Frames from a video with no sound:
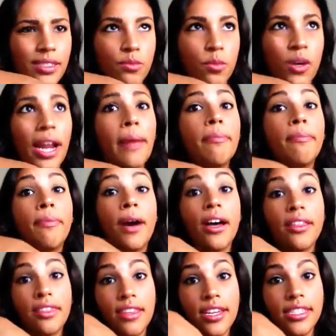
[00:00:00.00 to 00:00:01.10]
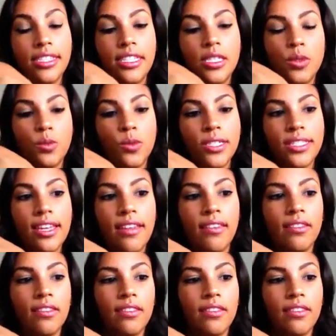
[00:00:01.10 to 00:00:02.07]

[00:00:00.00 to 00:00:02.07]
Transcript: when I bought this wasn't,